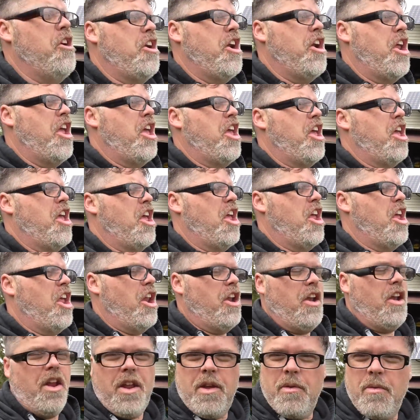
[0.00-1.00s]
her
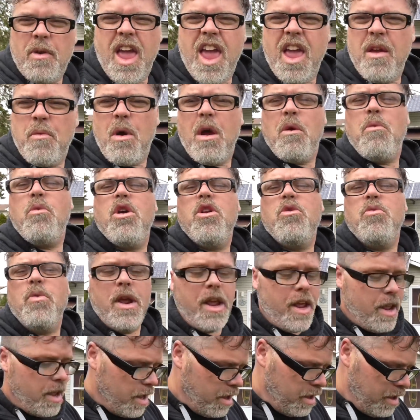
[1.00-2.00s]
done. Wait, why wouldn't
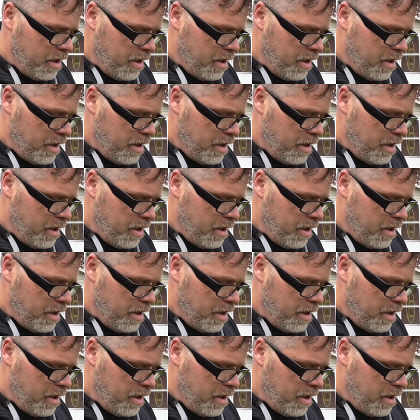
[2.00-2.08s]
we?